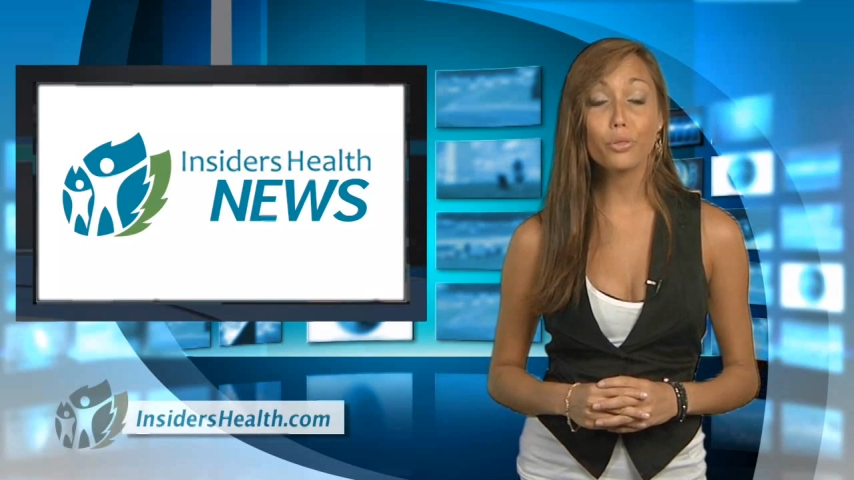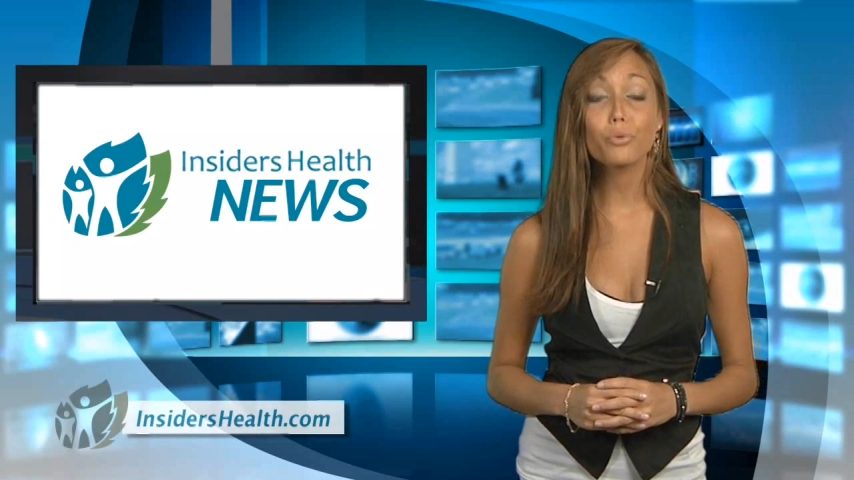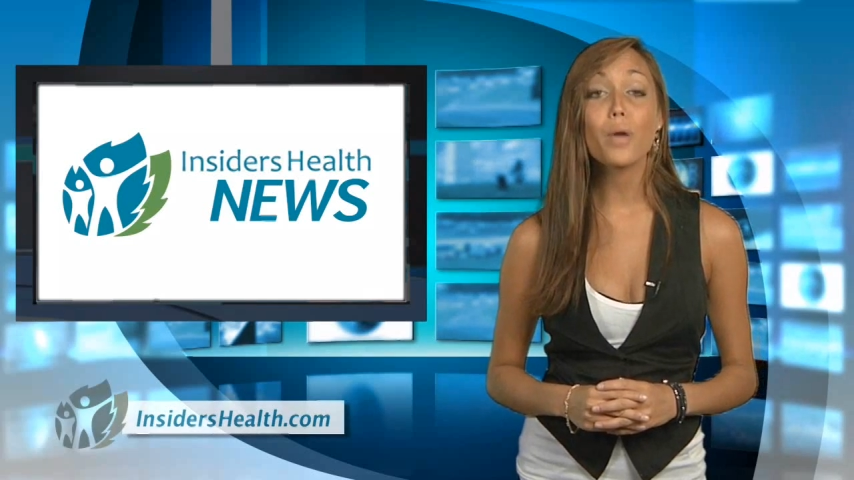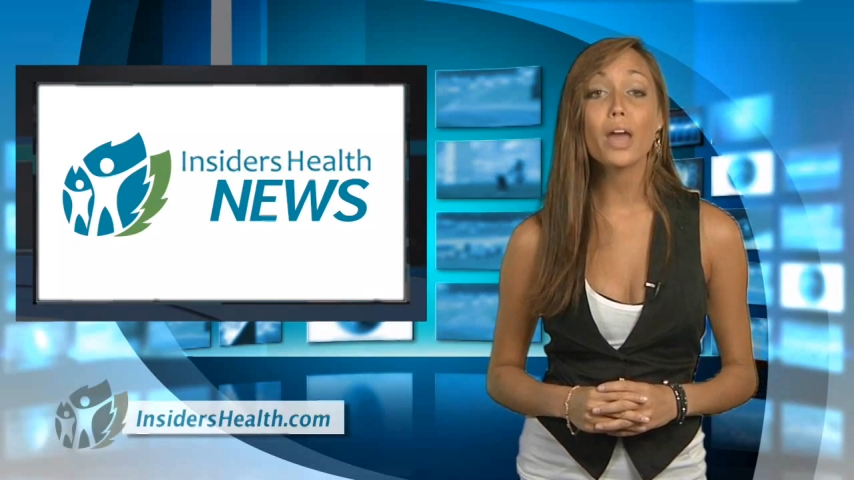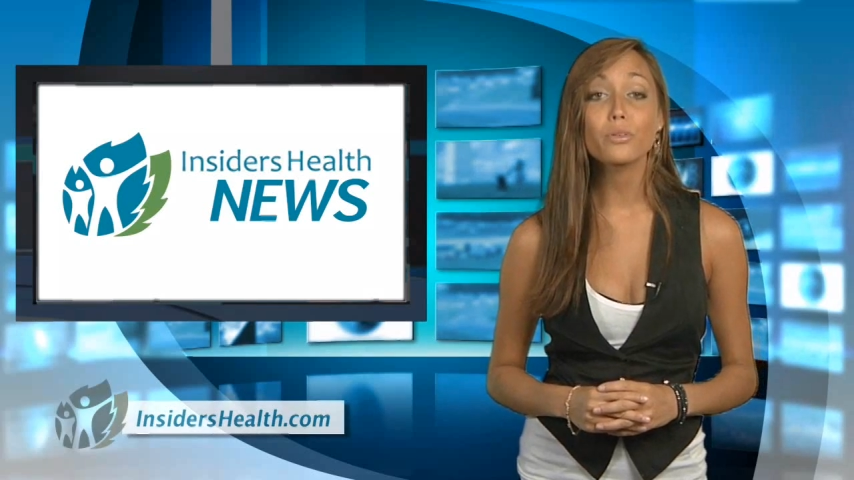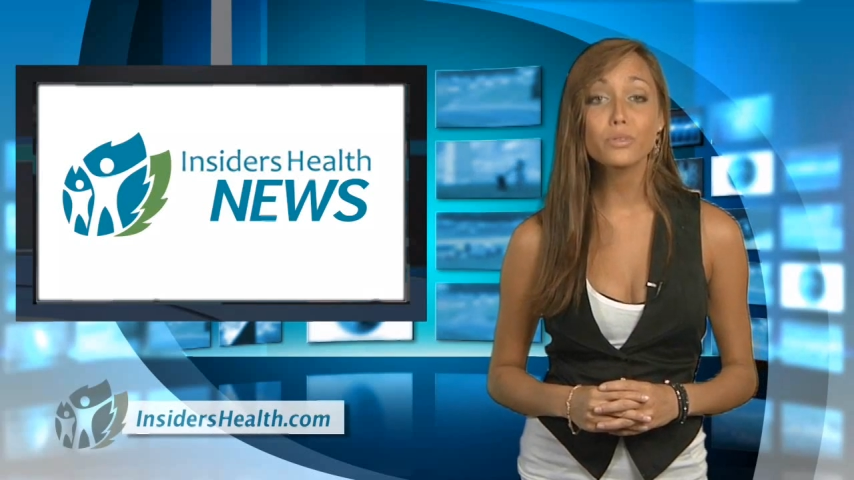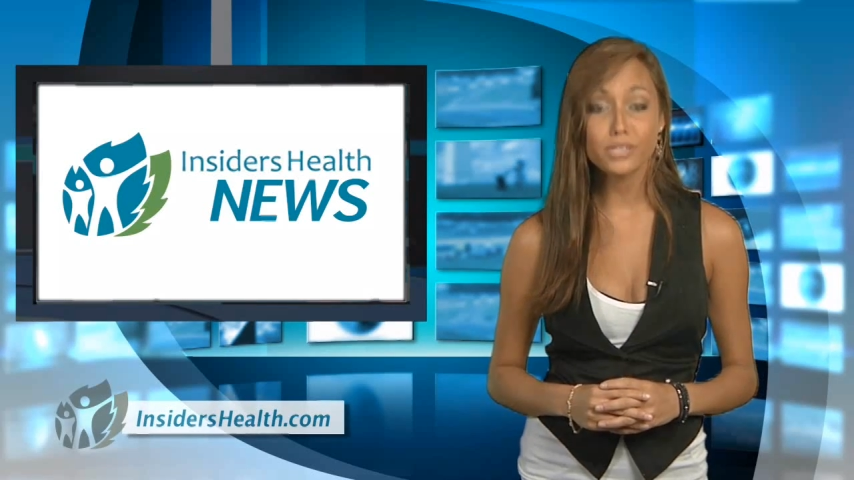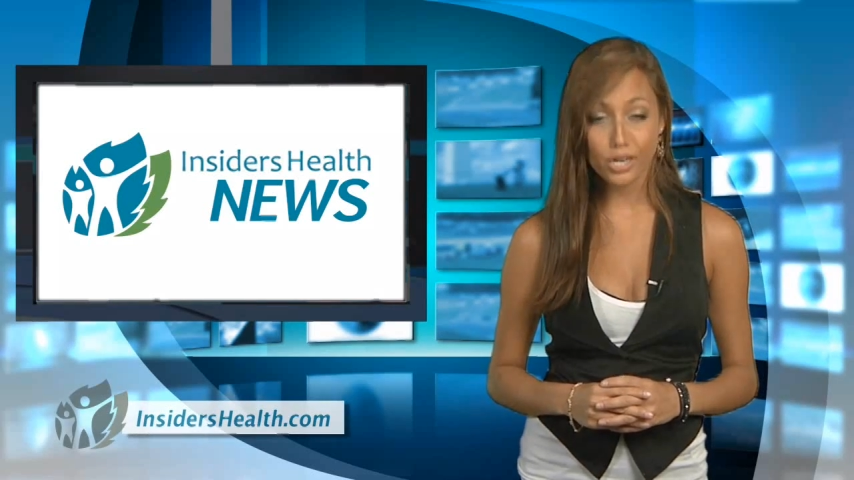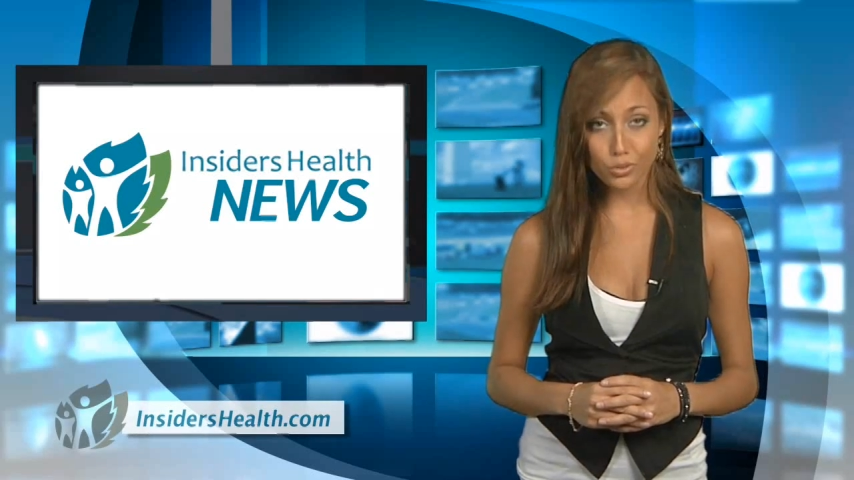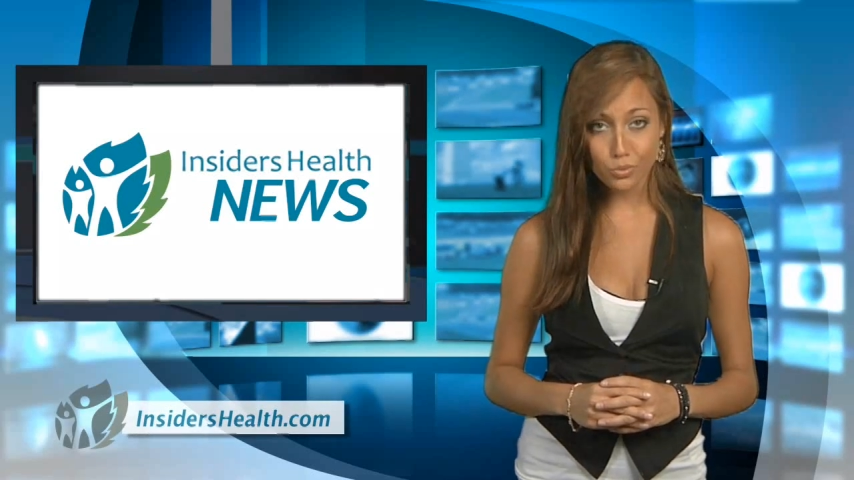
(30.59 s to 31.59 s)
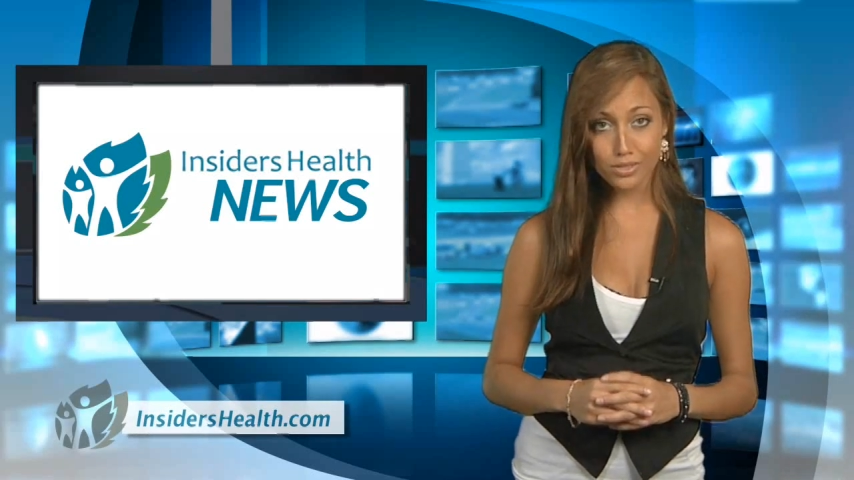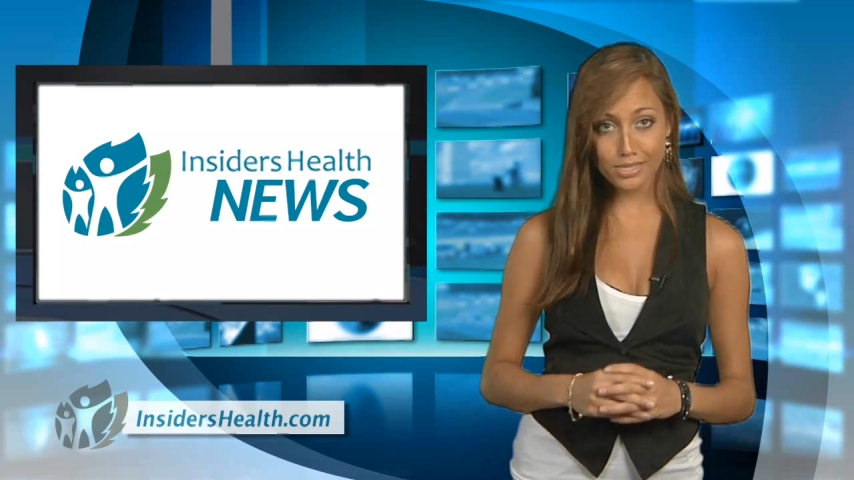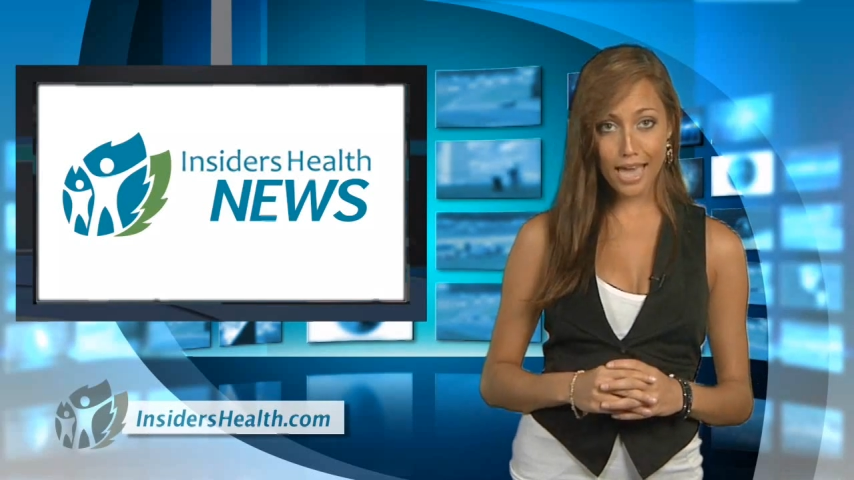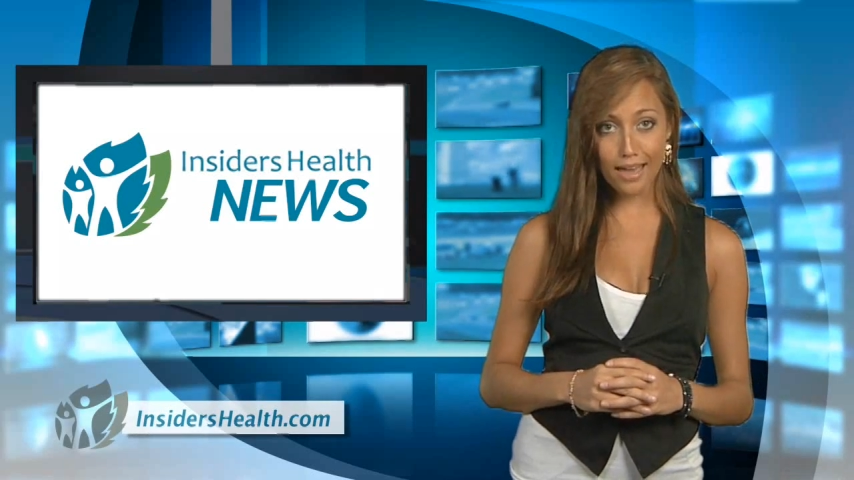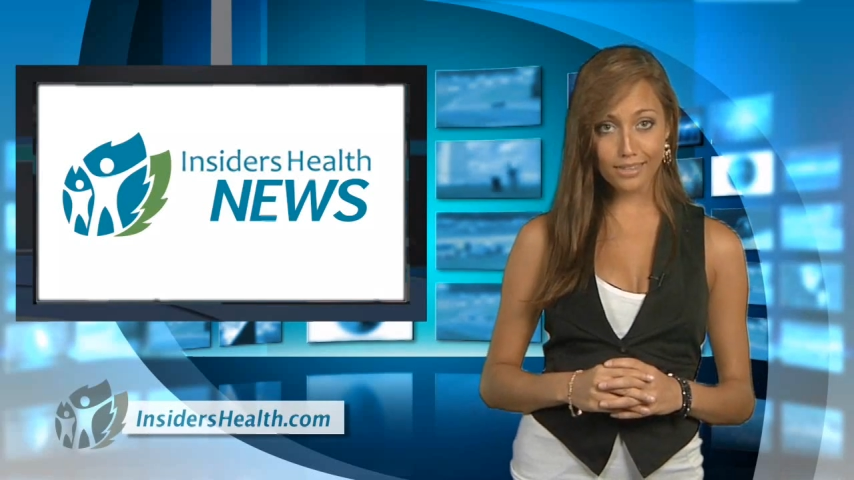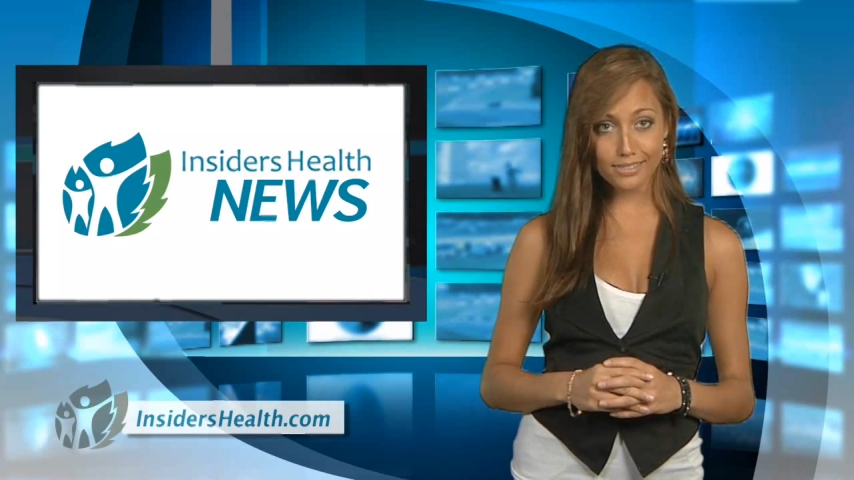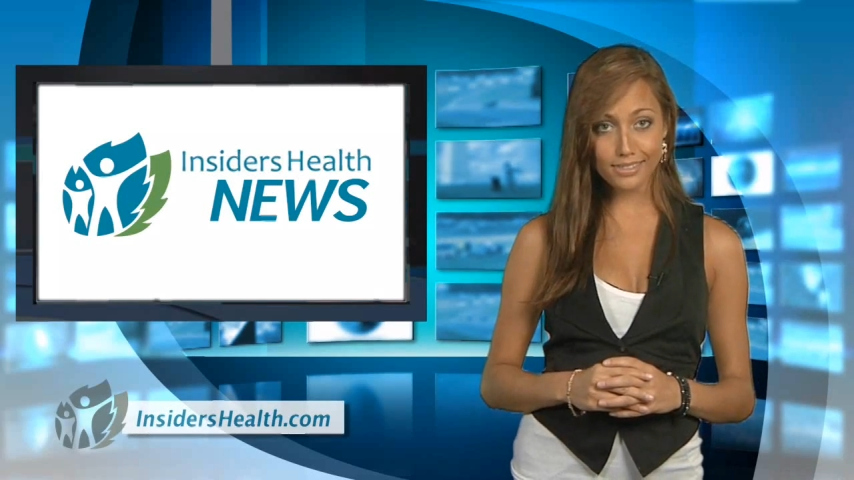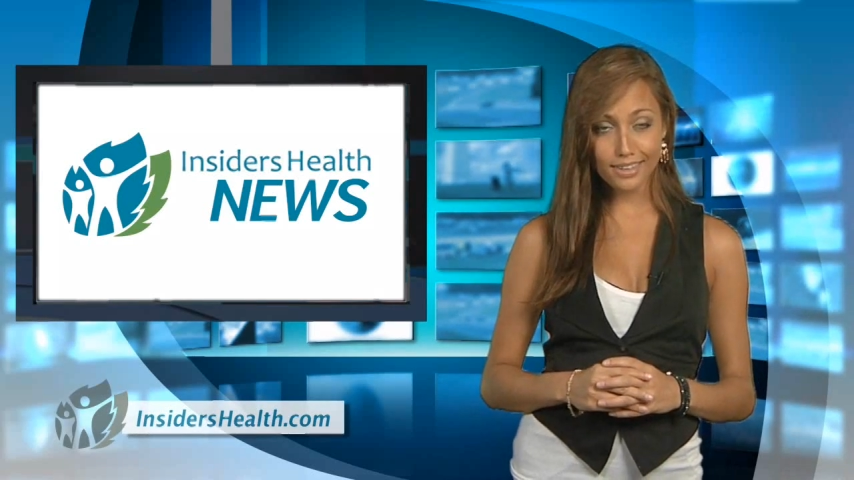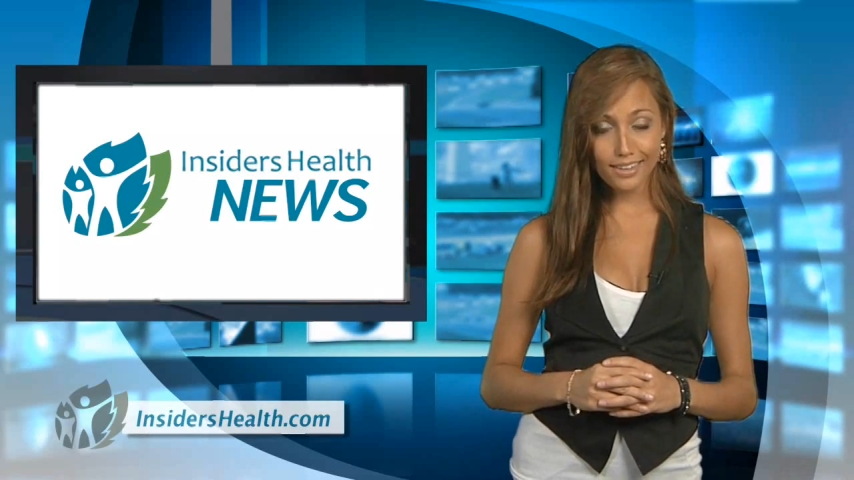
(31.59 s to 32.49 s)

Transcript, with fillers: through heterosexual sex.